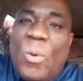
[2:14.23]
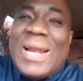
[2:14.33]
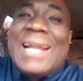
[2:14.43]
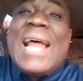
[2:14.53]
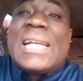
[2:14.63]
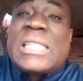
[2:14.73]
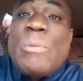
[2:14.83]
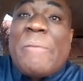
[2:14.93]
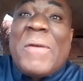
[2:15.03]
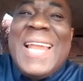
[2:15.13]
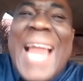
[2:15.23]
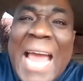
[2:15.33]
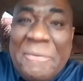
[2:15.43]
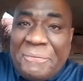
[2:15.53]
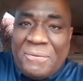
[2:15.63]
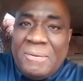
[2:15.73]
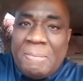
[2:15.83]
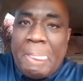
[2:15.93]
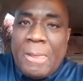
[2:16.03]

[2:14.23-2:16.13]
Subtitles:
Would I dash him away for life?